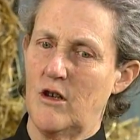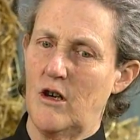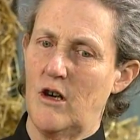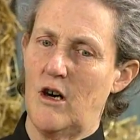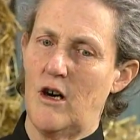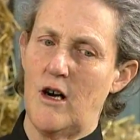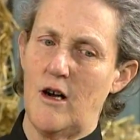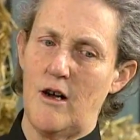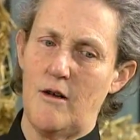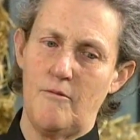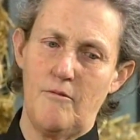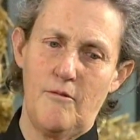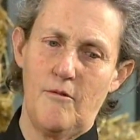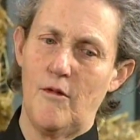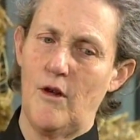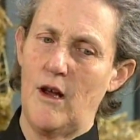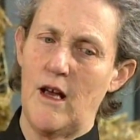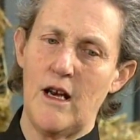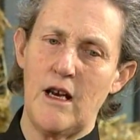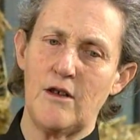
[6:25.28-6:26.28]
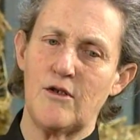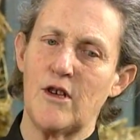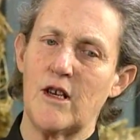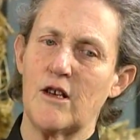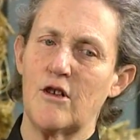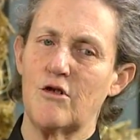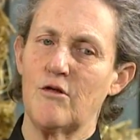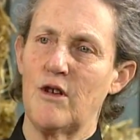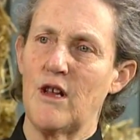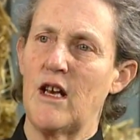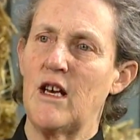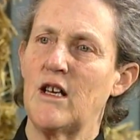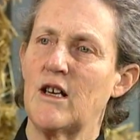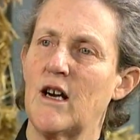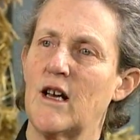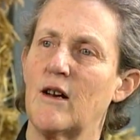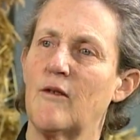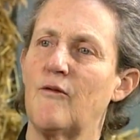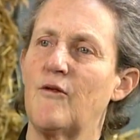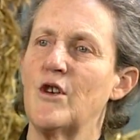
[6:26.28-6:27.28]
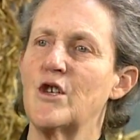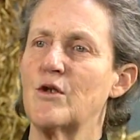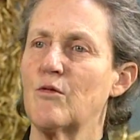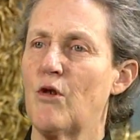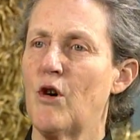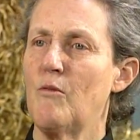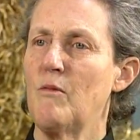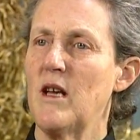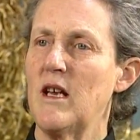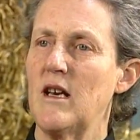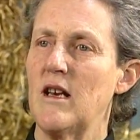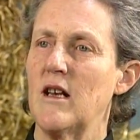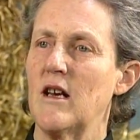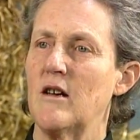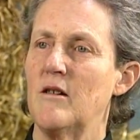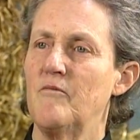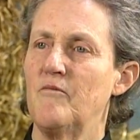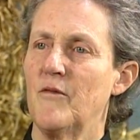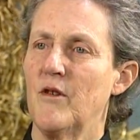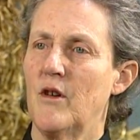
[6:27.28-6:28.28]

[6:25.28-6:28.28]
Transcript: uh, anything to do with any kind of visual media.